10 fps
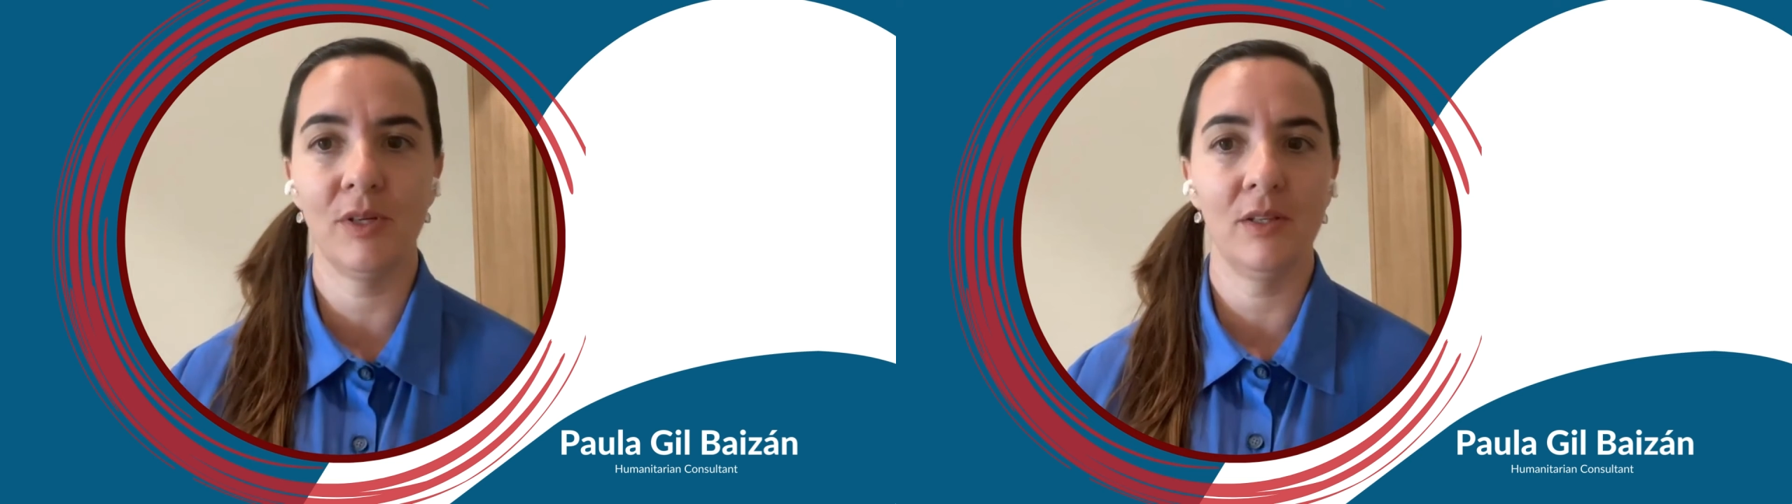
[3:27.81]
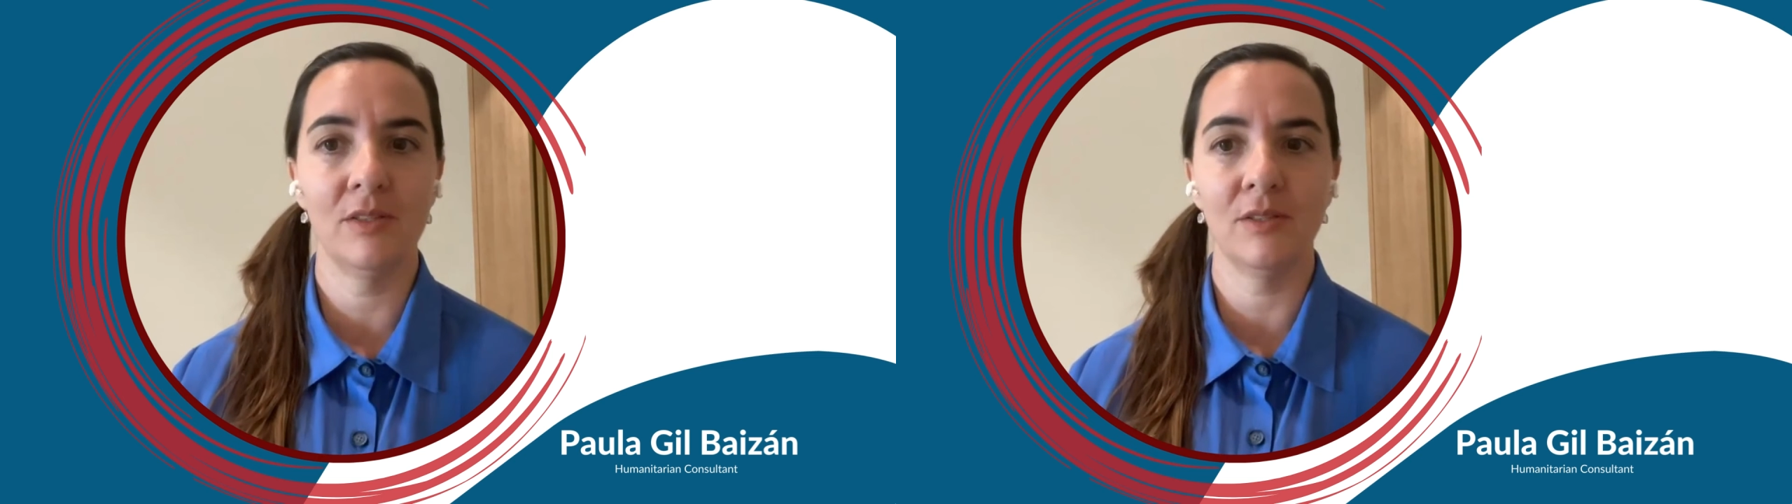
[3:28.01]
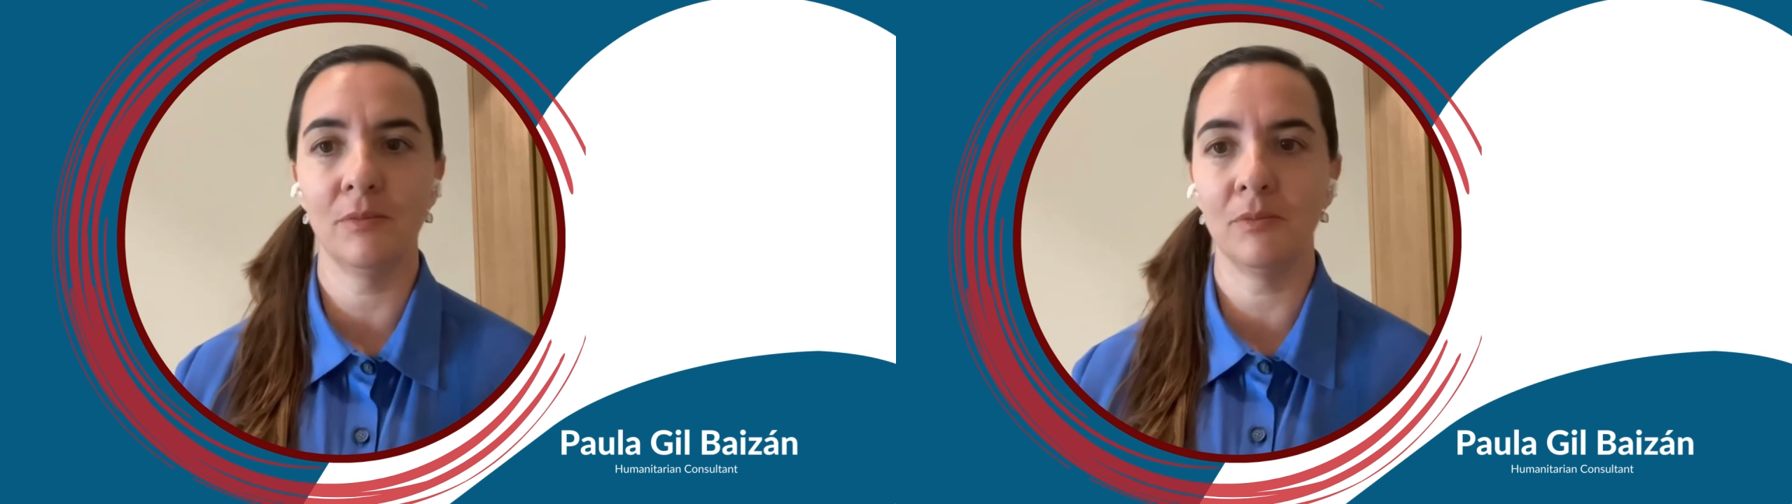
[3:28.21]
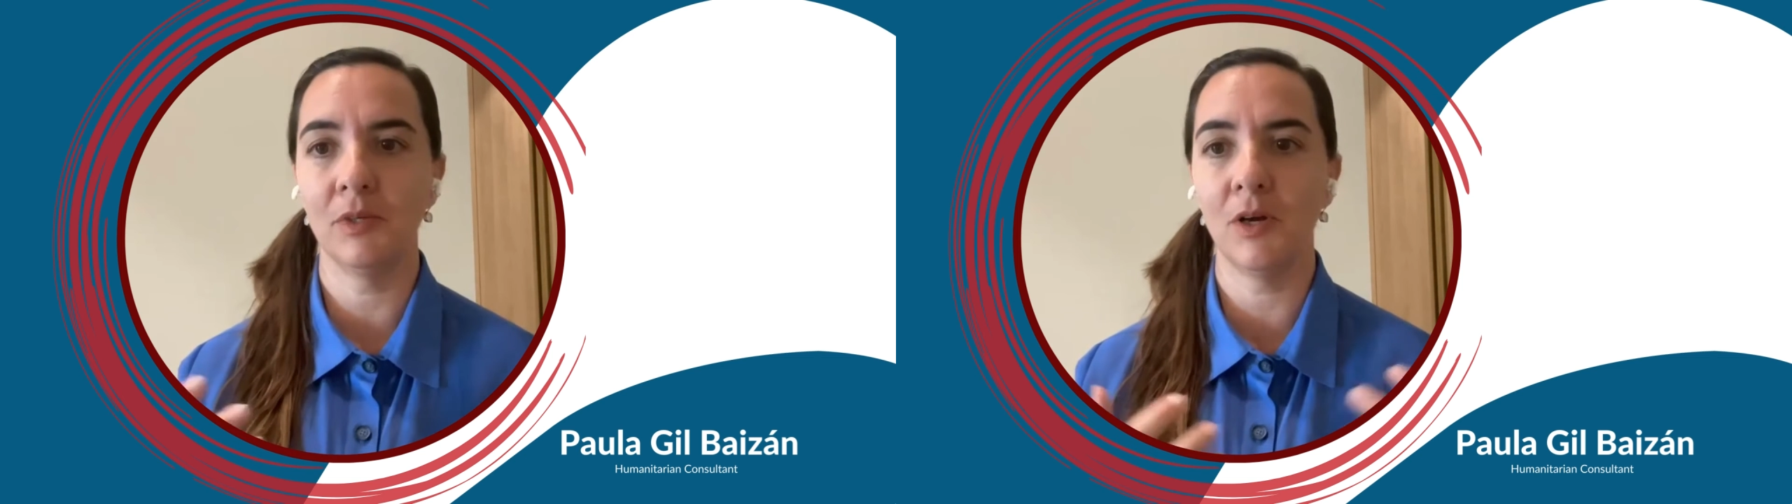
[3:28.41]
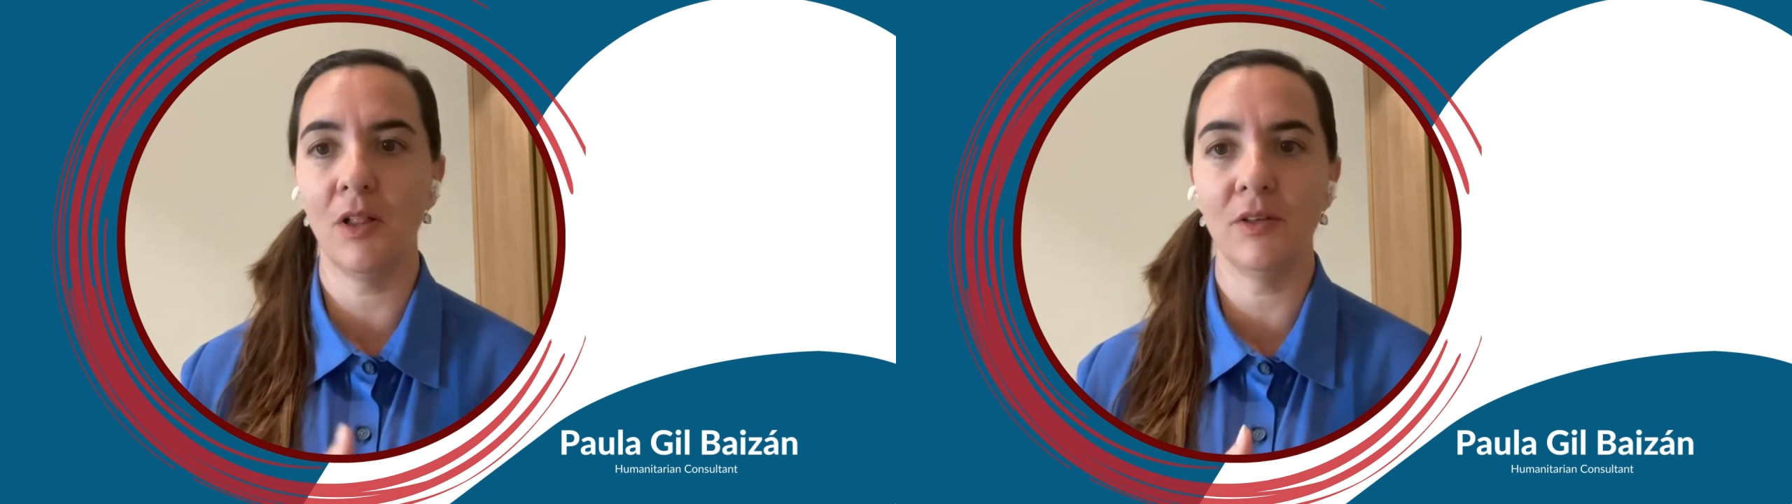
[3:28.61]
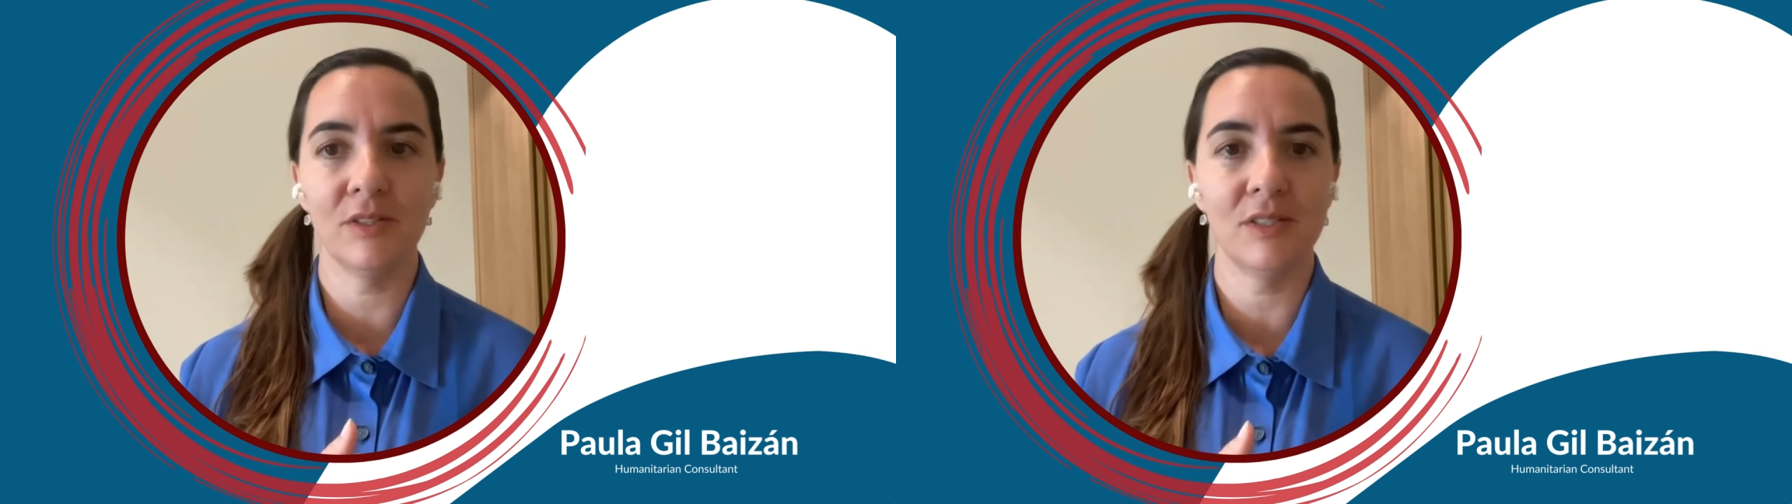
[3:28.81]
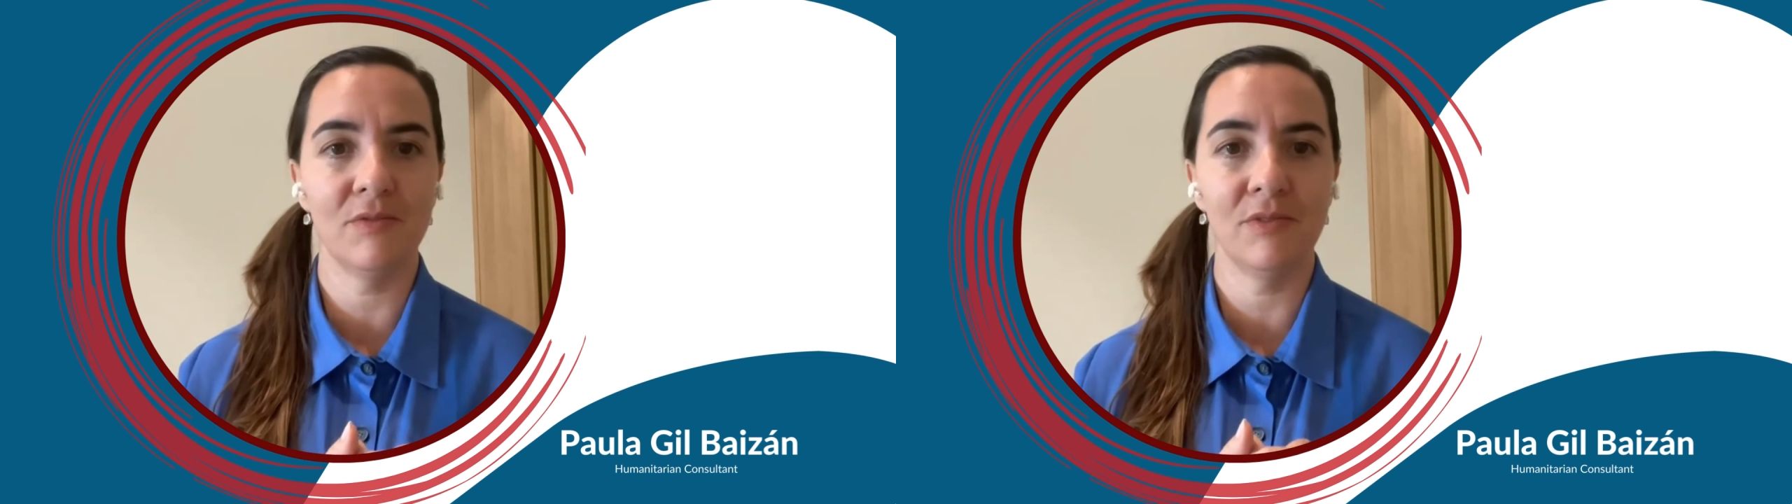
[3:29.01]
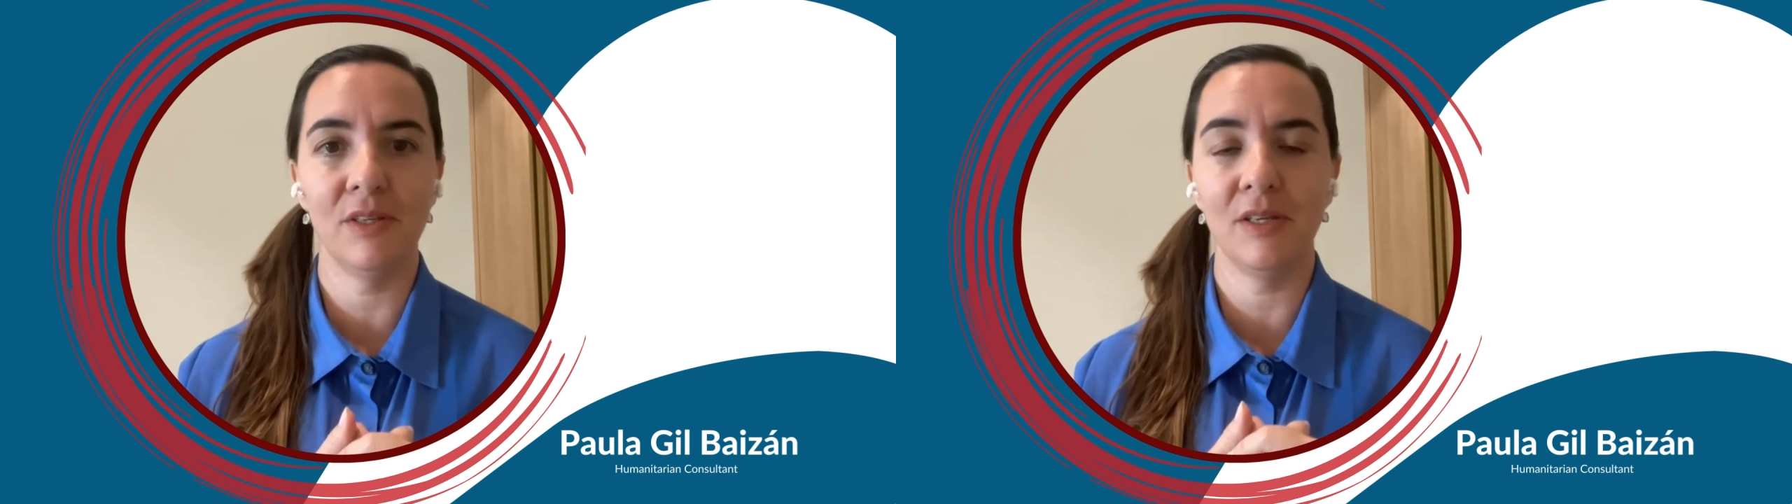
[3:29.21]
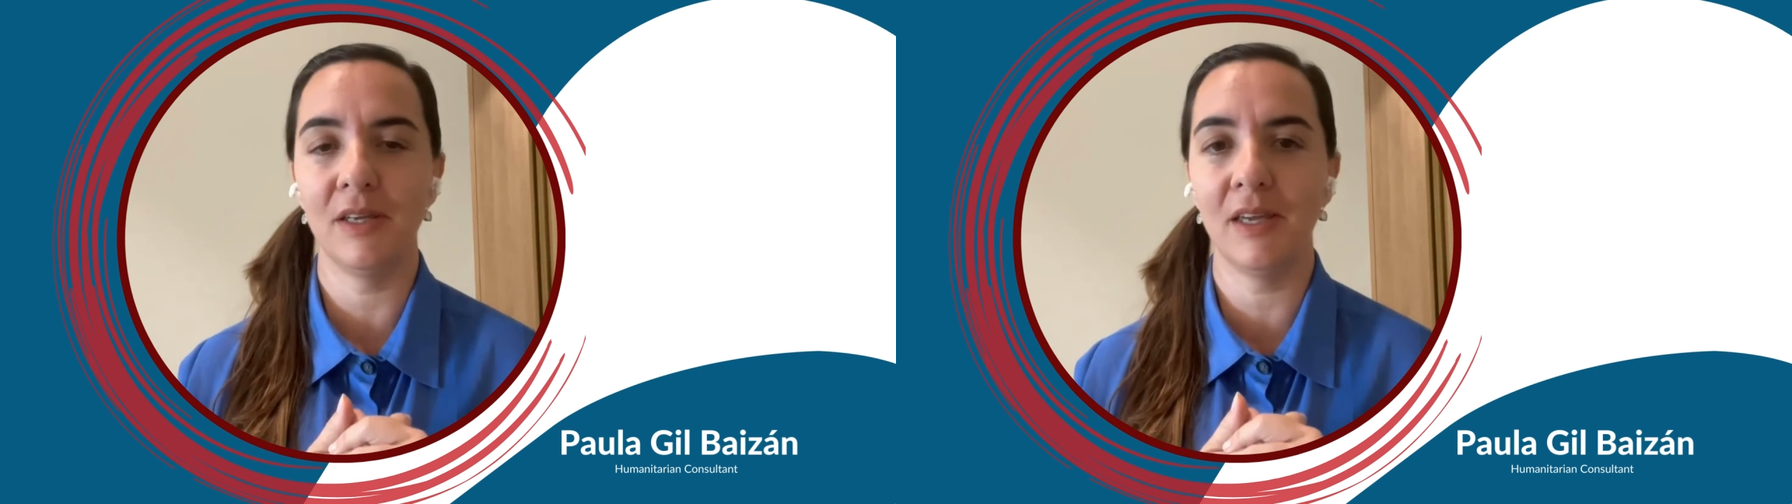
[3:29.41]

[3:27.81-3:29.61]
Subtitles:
realism, color TV,